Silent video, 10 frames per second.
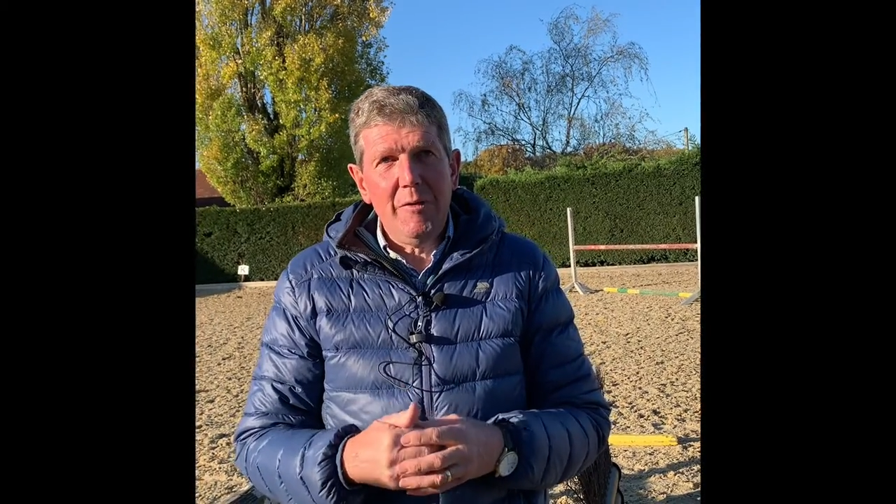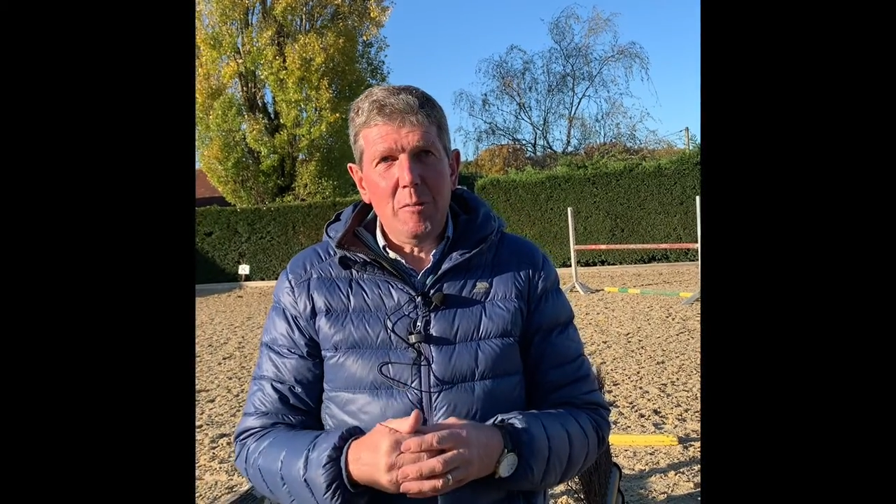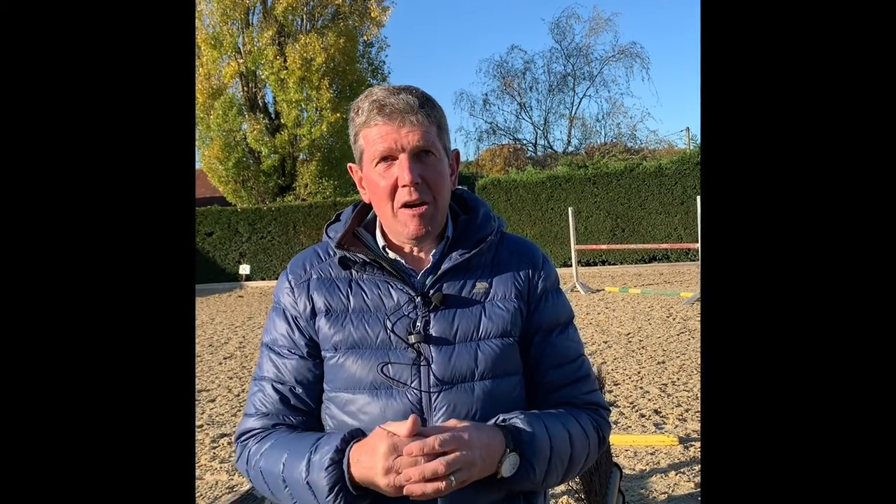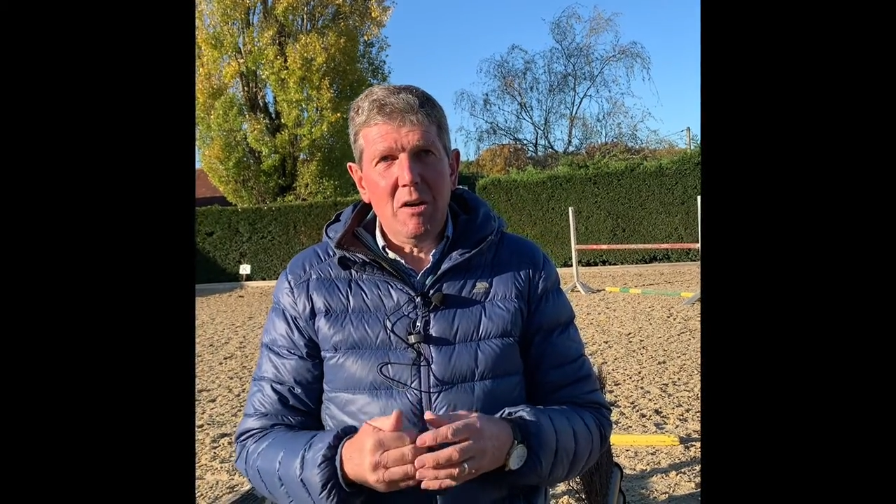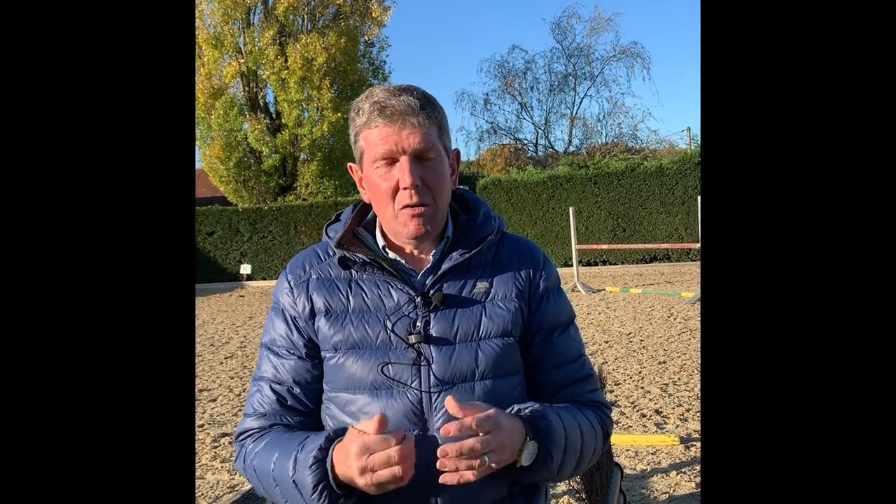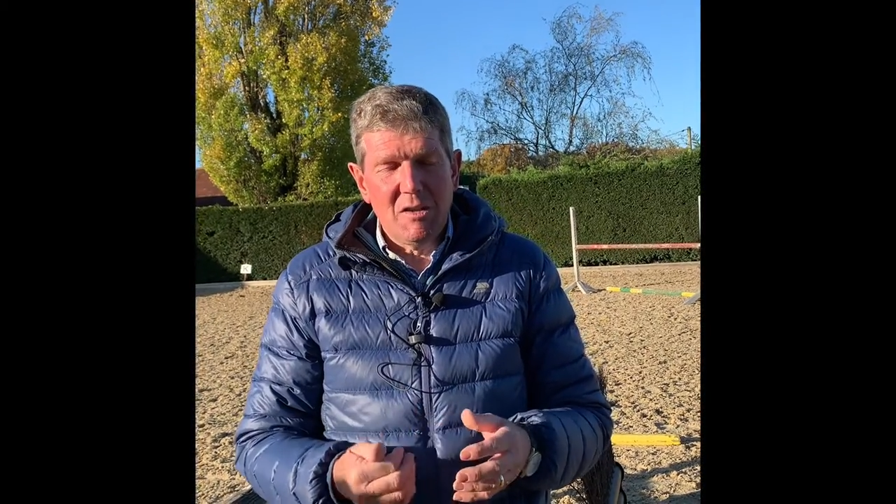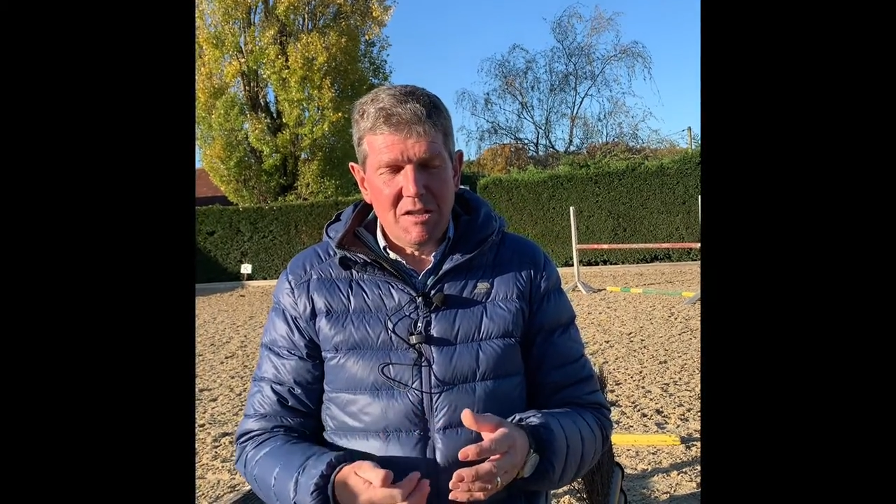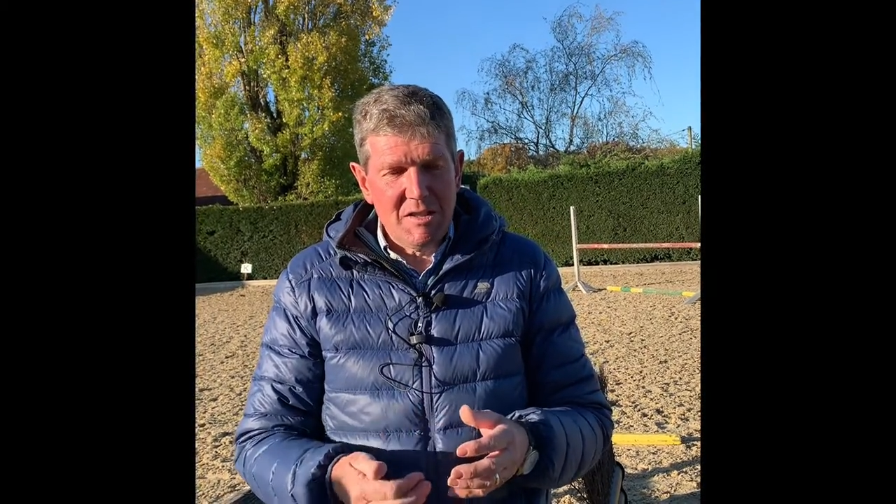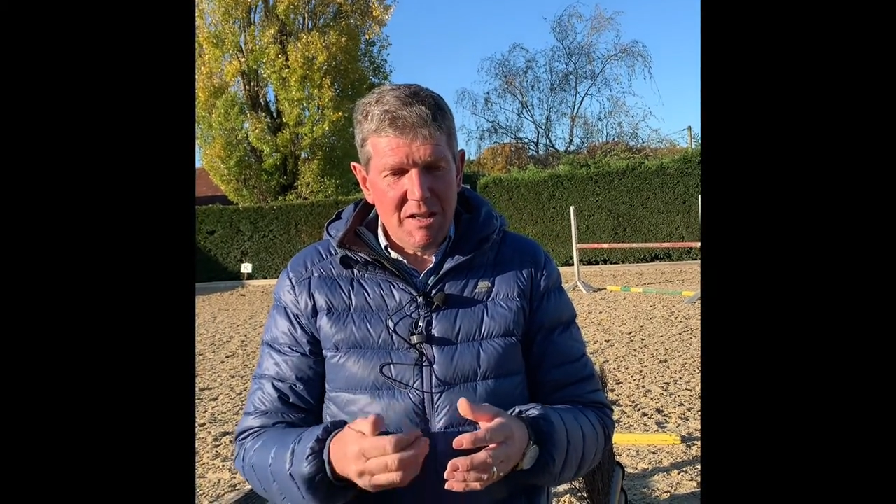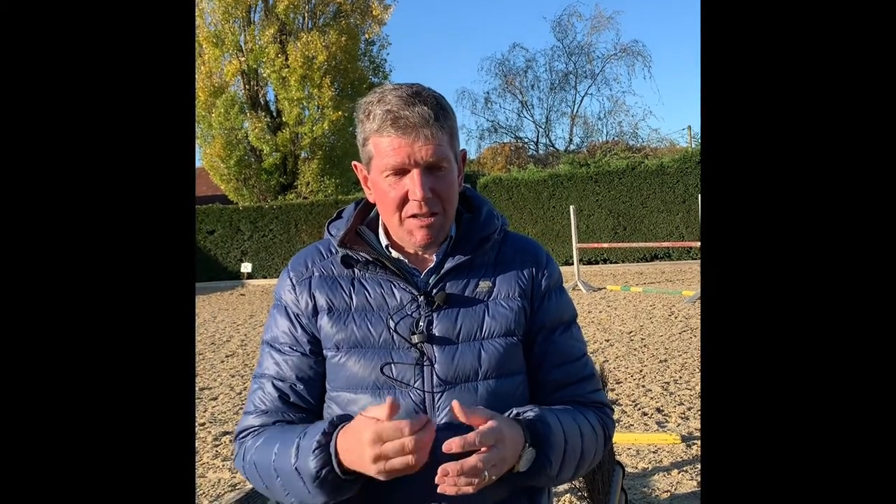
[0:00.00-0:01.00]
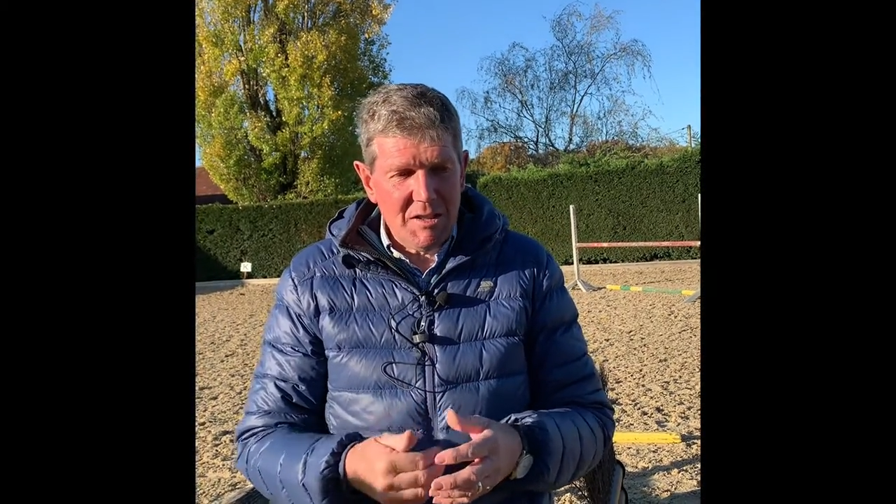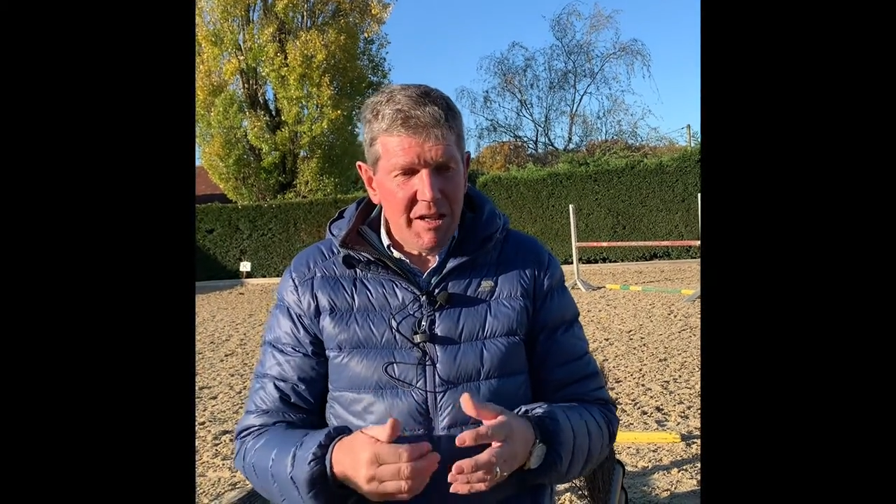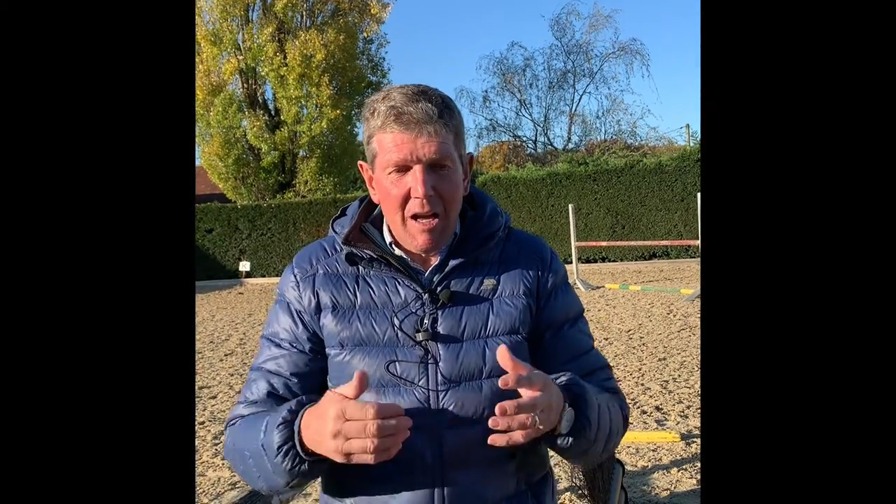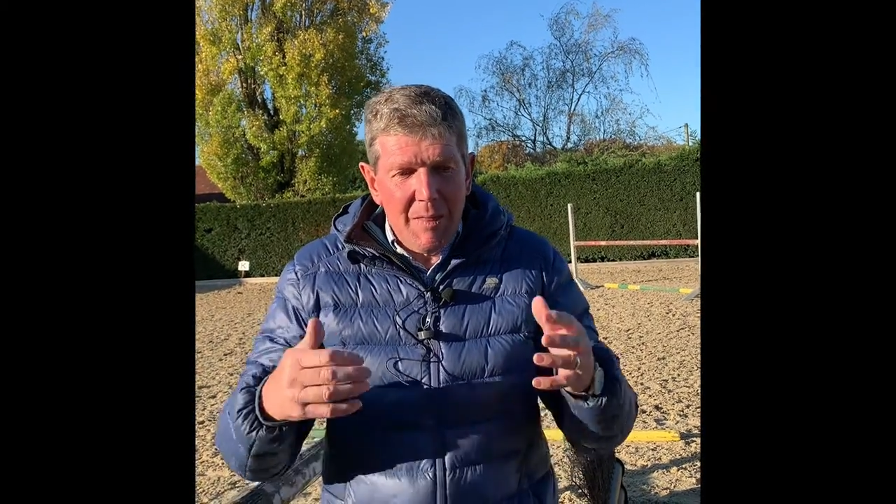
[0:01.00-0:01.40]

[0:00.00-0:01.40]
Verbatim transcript: about horses is actually